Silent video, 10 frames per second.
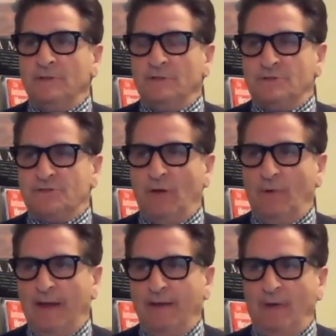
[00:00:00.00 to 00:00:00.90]
So
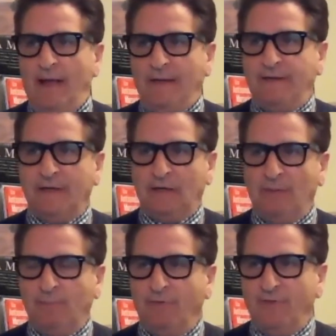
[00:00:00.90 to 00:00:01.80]
anyway, I did a
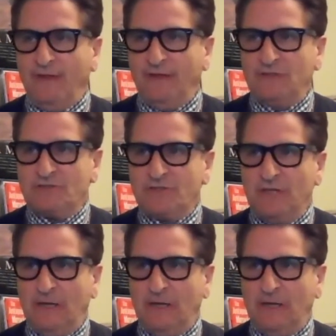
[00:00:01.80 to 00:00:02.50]
couple things.